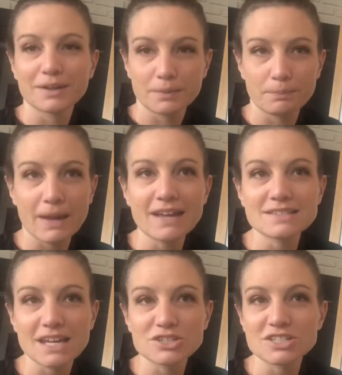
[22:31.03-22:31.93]
pay
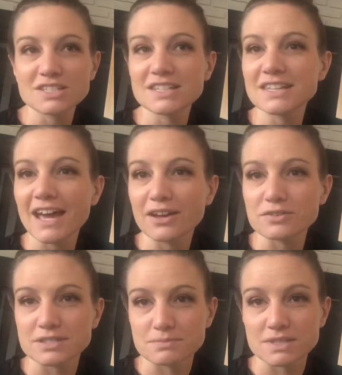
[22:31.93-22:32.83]
attention to the
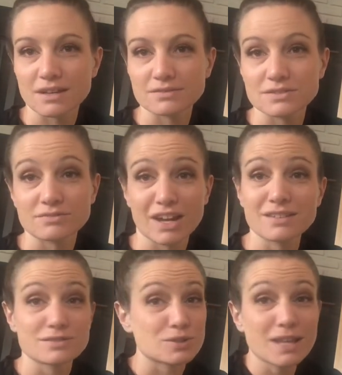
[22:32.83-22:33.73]
angles themselves,
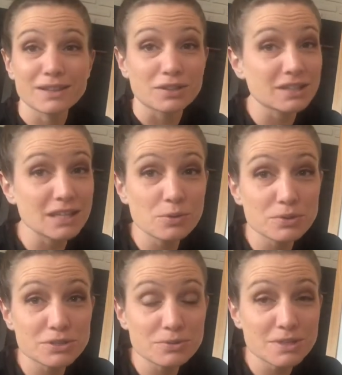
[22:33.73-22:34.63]
right? Do they look equal
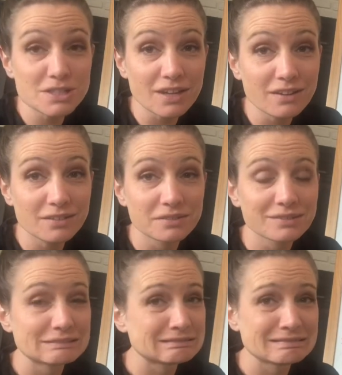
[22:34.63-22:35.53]
to each other?
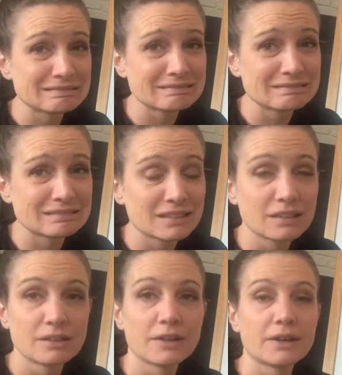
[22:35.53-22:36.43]

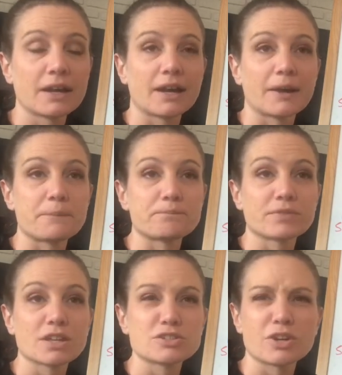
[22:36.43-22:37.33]

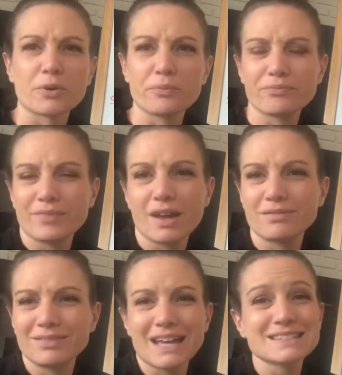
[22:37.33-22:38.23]

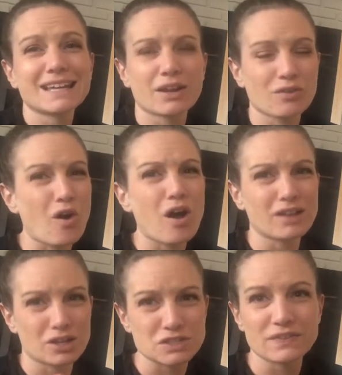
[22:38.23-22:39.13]
That's like all
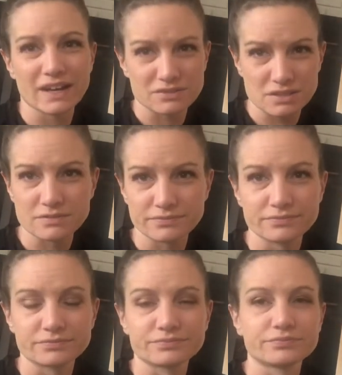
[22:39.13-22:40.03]
else fails.
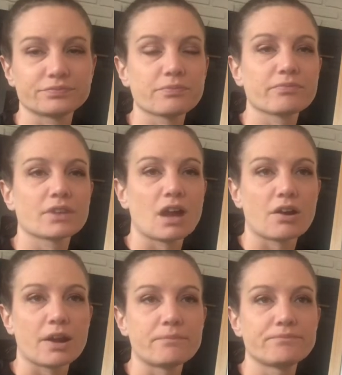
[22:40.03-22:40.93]
All
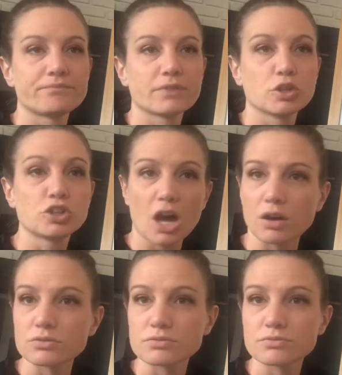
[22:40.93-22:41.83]
right, go.
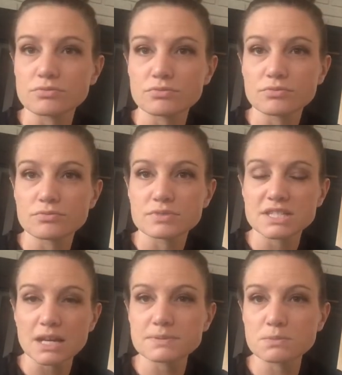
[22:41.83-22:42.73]

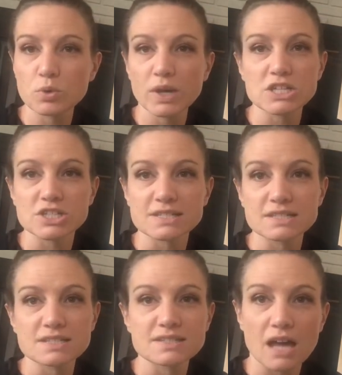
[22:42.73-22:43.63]
Set up some
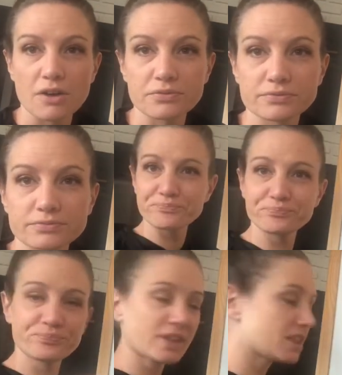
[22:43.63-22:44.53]
equations, solve.
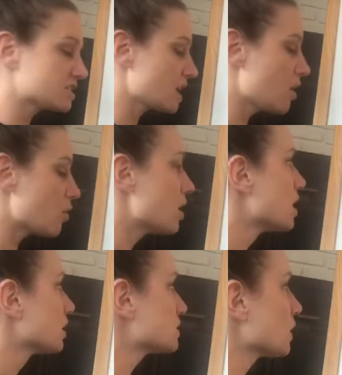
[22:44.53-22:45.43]
Let's go.
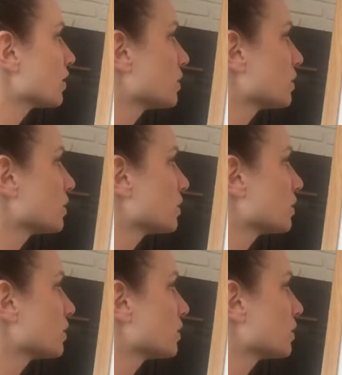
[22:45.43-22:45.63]
Let's work on the